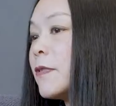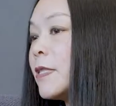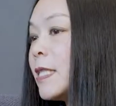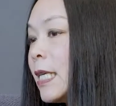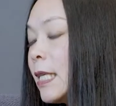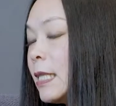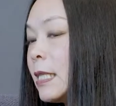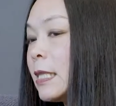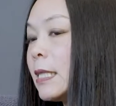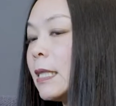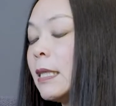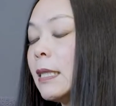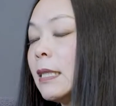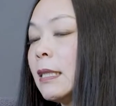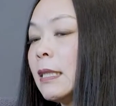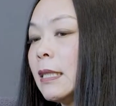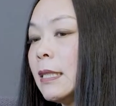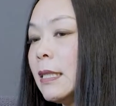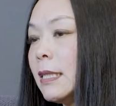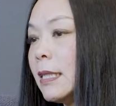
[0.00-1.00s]
of
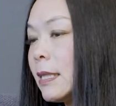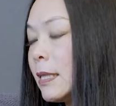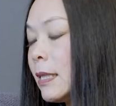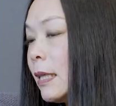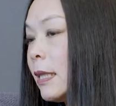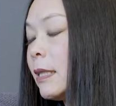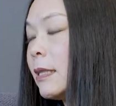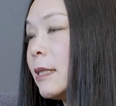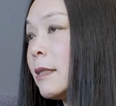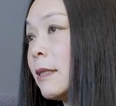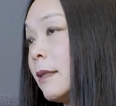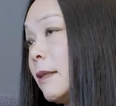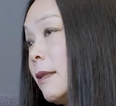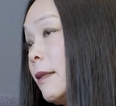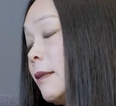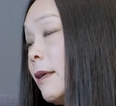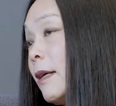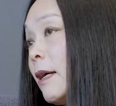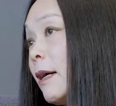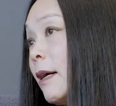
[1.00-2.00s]
data and insight
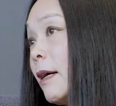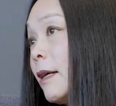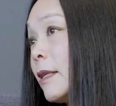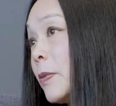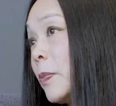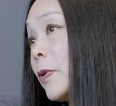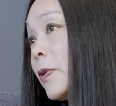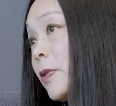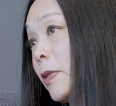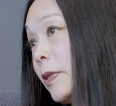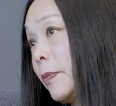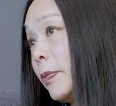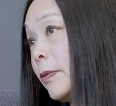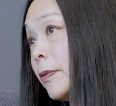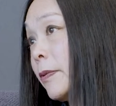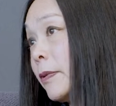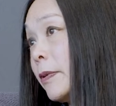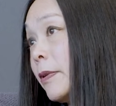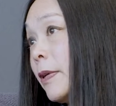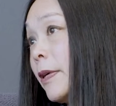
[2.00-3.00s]
as
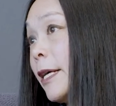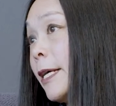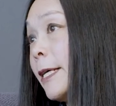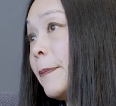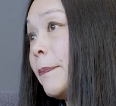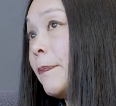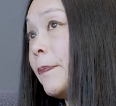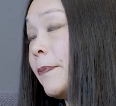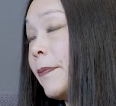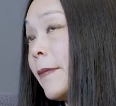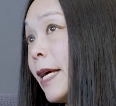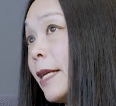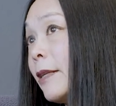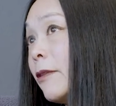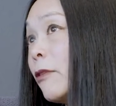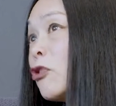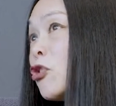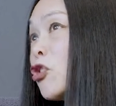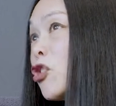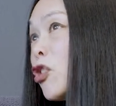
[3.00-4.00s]
possible, and
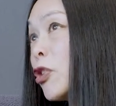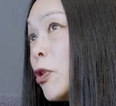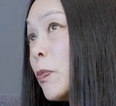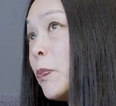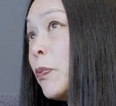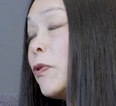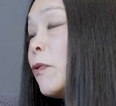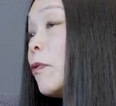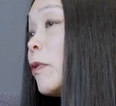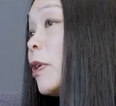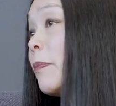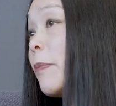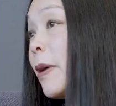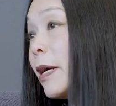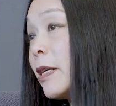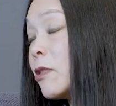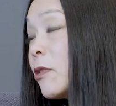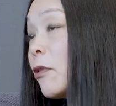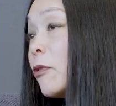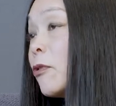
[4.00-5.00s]
not just purely
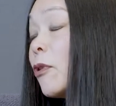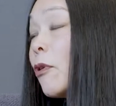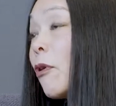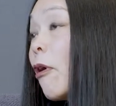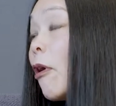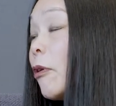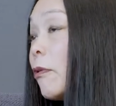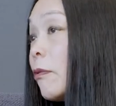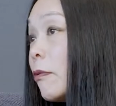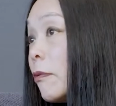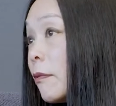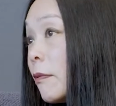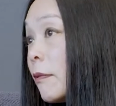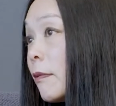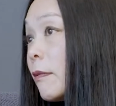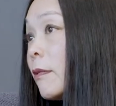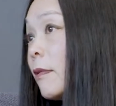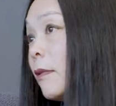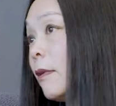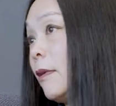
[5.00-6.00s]
based on your own
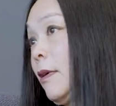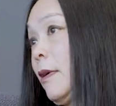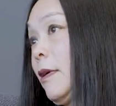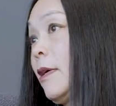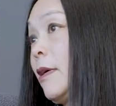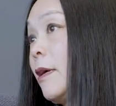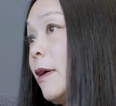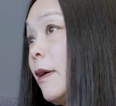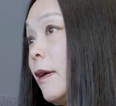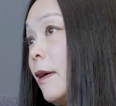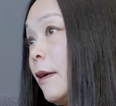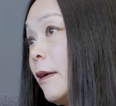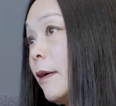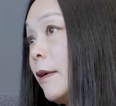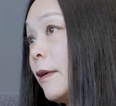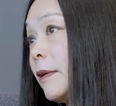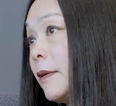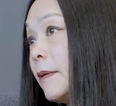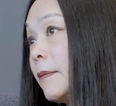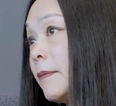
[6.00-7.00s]

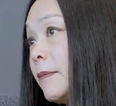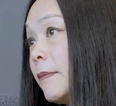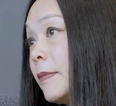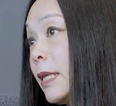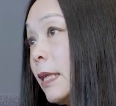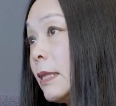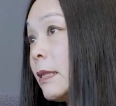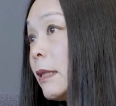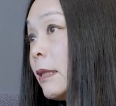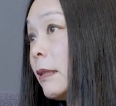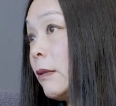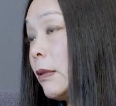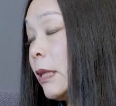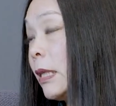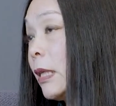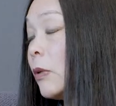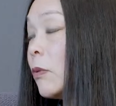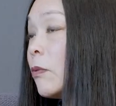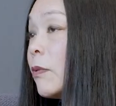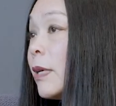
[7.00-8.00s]
data, and
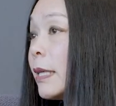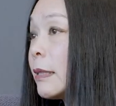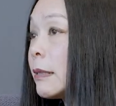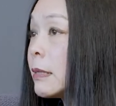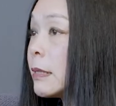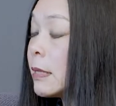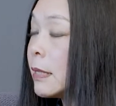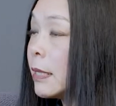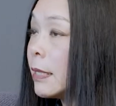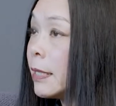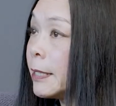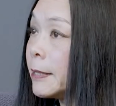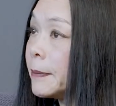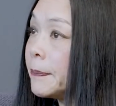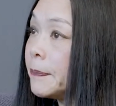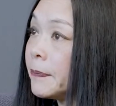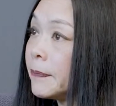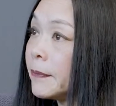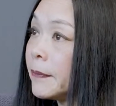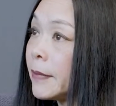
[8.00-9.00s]
looking around
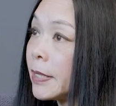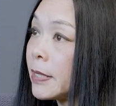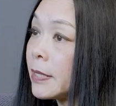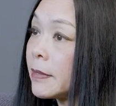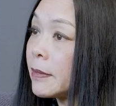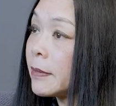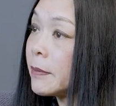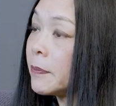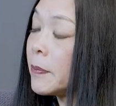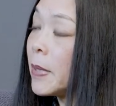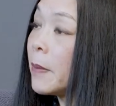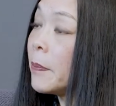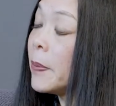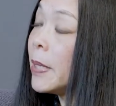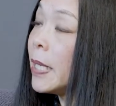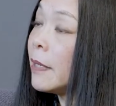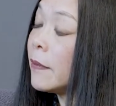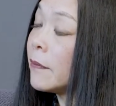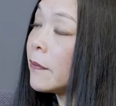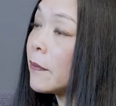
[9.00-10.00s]
at
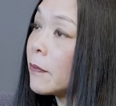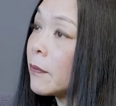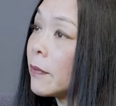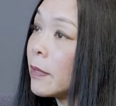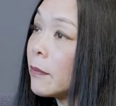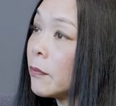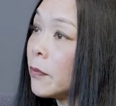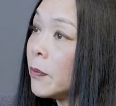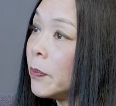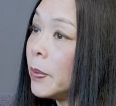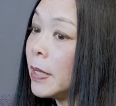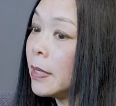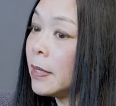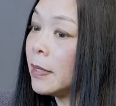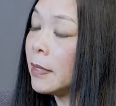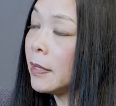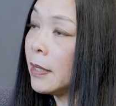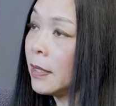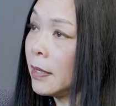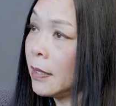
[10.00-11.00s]
peers as well would
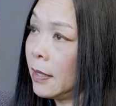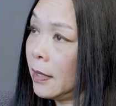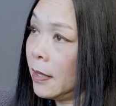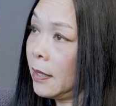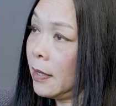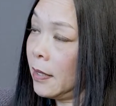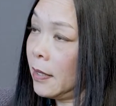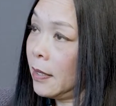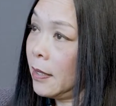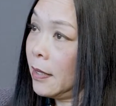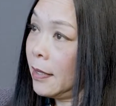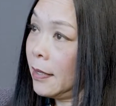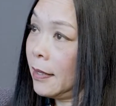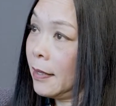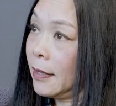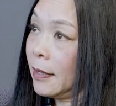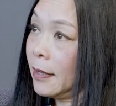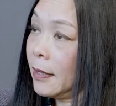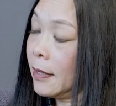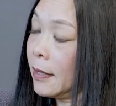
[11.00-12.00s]
be
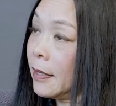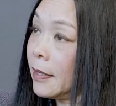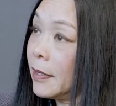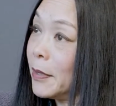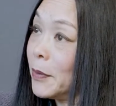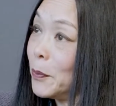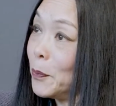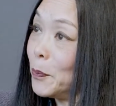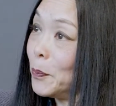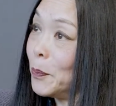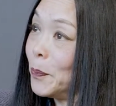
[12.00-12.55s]
my